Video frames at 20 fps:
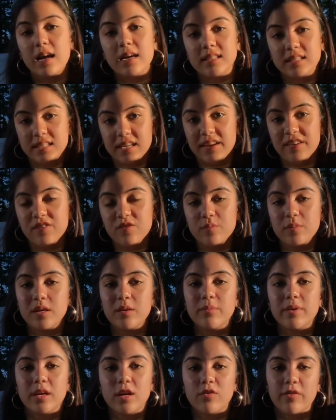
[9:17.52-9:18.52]
Instead of
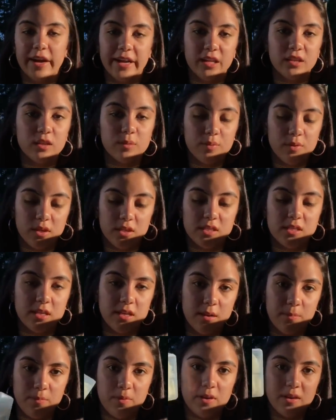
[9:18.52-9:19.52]
me being a regular person
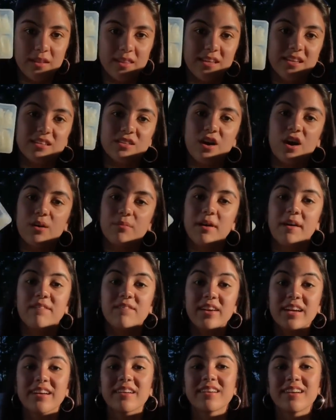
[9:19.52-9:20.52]
and putting these on my
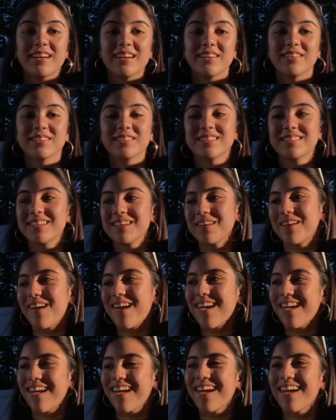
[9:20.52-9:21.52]
fingernails,
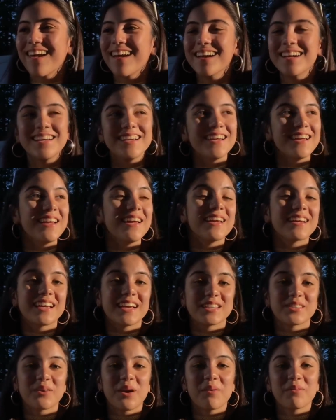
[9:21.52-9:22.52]

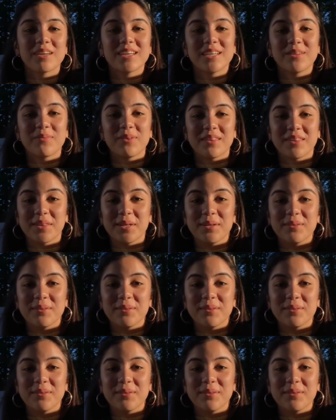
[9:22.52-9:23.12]
guess where I'm gonna put